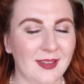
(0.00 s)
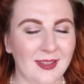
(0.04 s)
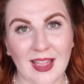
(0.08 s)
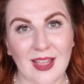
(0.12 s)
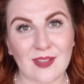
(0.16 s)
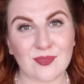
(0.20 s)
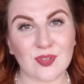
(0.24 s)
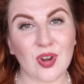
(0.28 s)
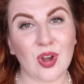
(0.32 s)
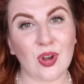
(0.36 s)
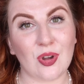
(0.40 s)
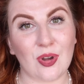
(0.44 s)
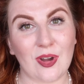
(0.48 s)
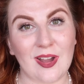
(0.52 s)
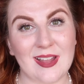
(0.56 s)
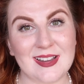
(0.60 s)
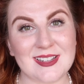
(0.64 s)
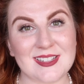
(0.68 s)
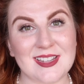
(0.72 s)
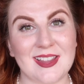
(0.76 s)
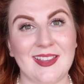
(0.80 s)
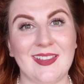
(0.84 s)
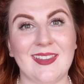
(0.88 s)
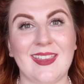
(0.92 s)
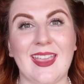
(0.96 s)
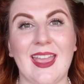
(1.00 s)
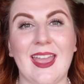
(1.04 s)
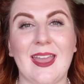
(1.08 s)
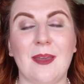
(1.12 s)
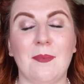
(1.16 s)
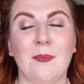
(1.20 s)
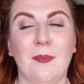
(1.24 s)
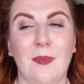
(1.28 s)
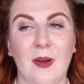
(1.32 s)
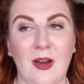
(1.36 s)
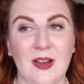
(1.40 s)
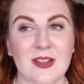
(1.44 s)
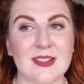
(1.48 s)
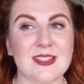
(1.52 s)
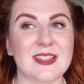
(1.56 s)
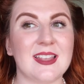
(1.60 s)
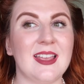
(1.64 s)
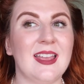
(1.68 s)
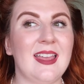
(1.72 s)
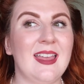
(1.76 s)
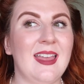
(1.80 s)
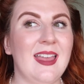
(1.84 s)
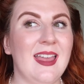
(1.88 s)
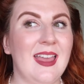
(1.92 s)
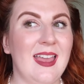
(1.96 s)
I've not got into it yet, but
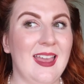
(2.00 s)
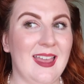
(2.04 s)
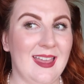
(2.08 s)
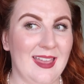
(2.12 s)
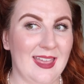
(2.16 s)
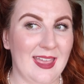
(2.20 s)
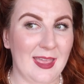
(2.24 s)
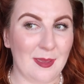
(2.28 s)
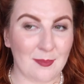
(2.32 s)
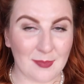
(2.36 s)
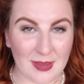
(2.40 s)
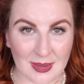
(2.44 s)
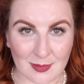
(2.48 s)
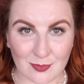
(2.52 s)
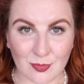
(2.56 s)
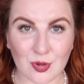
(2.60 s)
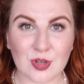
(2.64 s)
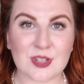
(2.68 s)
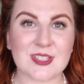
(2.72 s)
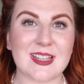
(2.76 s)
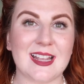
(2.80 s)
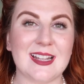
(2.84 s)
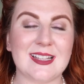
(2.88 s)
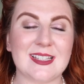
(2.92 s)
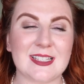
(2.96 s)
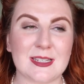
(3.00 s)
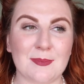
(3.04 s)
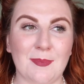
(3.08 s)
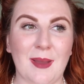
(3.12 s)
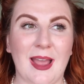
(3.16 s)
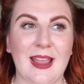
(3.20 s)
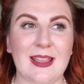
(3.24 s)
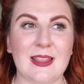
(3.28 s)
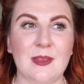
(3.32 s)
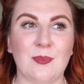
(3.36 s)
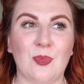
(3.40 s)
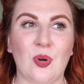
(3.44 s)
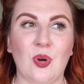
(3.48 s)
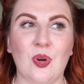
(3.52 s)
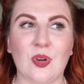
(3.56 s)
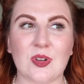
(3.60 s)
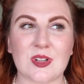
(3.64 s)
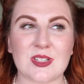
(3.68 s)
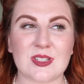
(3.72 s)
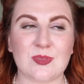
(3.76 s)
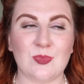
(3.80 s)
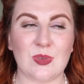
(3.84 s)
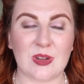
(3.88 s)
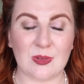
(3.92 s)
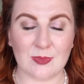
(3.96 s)
it made more sense to buy the
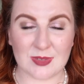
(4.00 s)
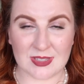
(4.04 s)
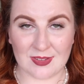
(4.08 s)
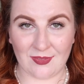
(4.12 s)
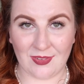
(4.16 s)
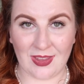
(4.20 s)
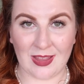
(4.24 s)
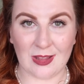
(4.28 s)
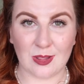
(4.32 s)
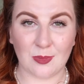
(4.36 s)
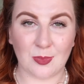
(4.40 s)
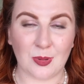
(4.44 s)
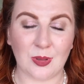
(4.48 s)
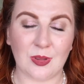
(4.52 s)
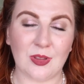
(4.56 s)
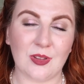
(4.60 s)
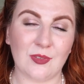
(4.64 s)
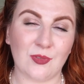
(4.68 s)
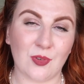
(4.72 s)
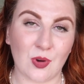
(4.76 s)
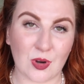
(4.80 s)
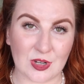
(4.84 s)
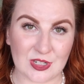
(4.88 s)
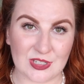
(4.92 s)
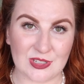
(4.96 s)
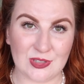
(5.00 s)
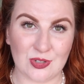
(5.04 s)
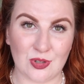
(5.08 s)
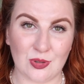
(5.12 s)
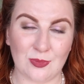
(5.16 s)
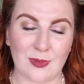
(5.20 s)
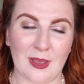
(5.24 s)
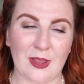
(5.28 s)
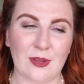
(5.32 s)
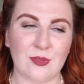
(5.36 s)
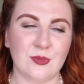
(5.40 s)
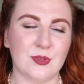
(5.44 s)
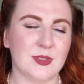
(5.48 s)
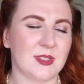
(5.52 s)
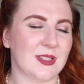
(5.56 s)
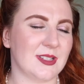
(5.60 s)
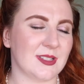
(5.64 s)
box when it was available at £42,